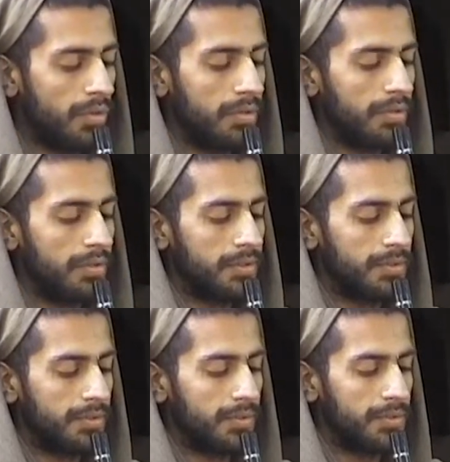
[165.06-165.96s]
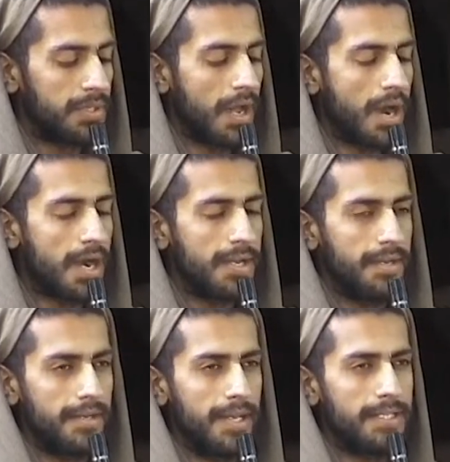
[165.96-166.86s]
are, whose heart
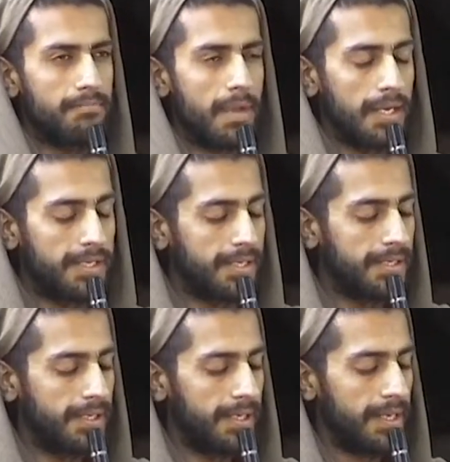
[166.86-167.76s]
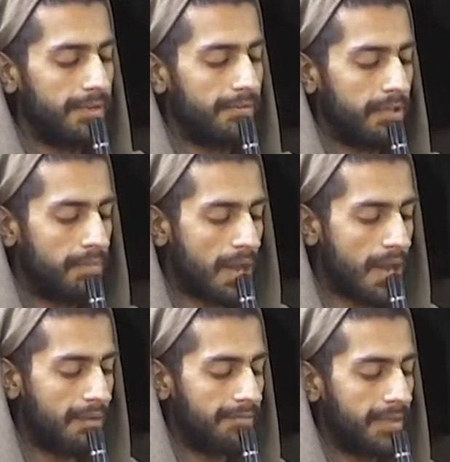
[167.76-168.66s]
has melted with
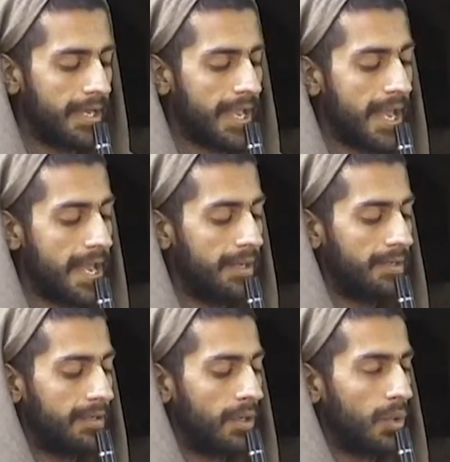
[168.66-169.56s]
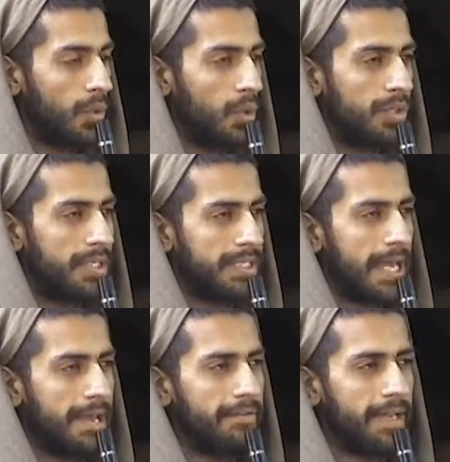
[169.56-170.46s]
bhav and who doesn't
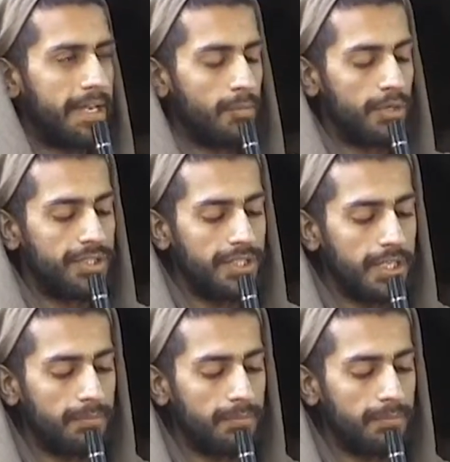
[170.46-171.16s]
have any more cheating